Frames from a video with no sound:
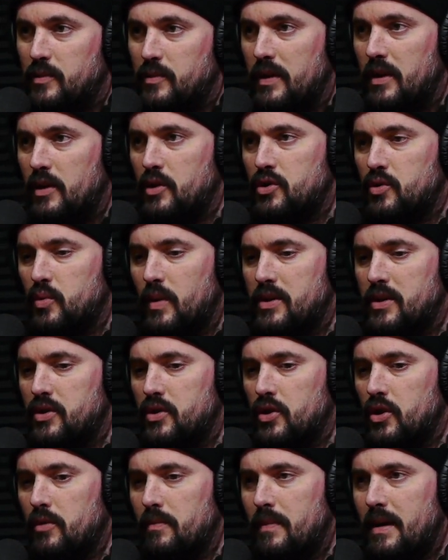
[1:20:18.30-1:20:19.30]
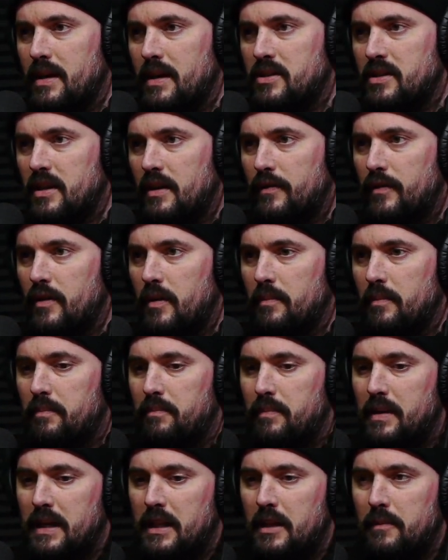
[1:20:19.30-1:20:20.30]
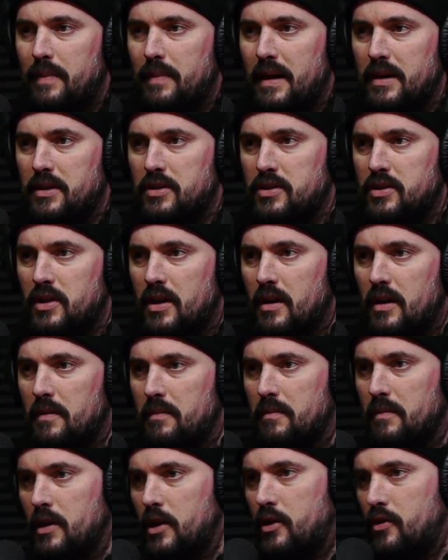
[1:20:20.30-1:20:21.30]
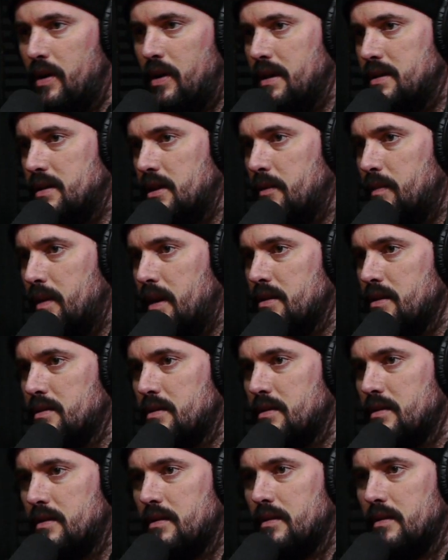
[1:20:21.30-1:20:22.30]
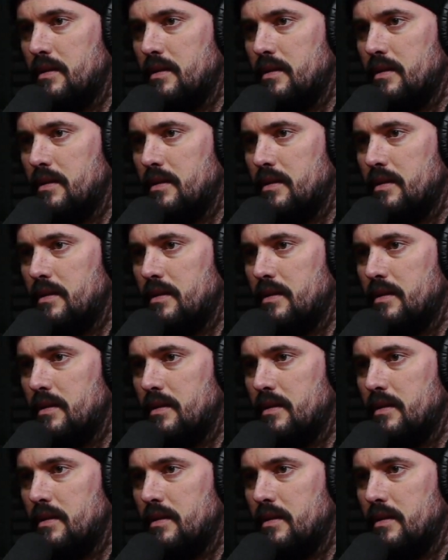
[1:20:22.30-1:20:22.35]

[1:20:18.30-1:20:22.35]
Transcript: And that's when you switch your mindset from being the best to creating the best.